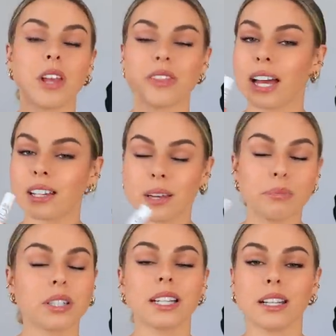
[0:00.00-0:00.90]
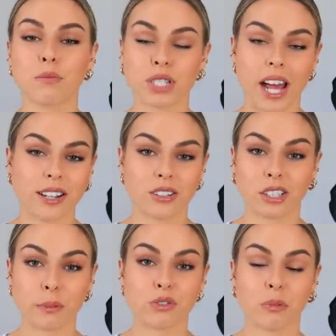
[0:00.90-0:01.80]
That completely protect your
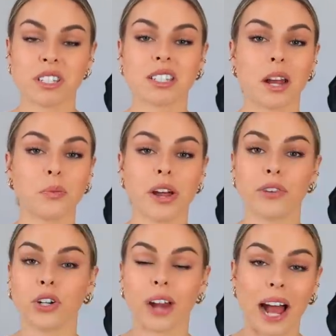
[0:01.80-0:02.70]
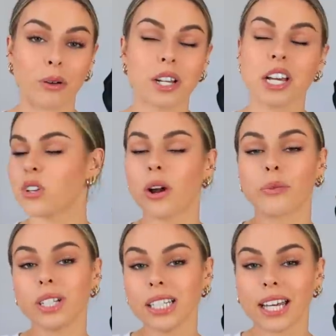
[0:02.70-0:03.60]
lips from the sun whenever you're out. So I
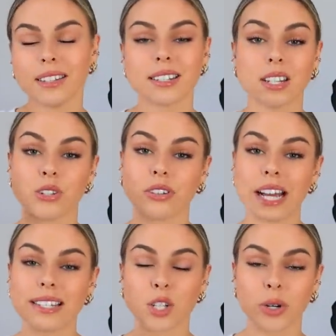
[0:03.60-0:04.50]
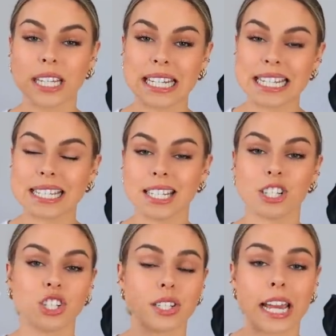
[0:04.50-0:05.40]
really like these because they're nice, quick, and easy.
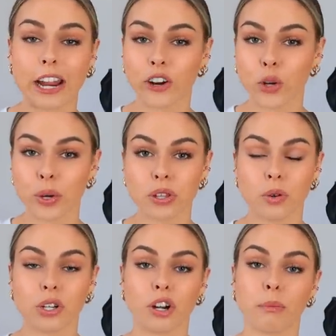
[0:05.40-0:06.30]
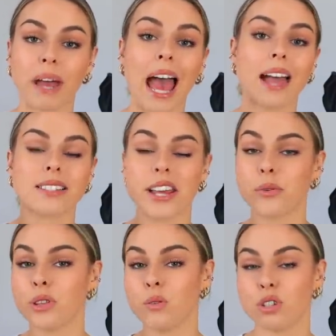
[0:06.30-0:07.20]
Just carry with you in your bag, take
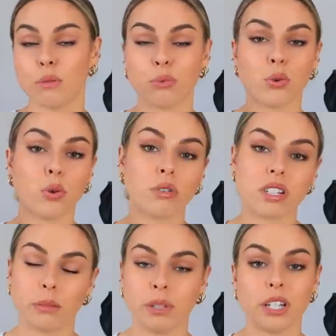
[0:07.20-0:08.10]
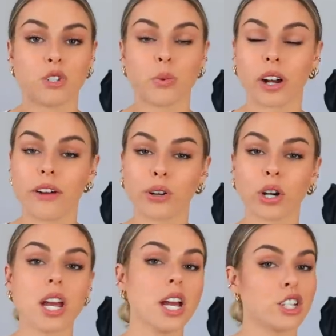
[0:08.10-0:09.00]
with you to the pool, to the beach, wherever.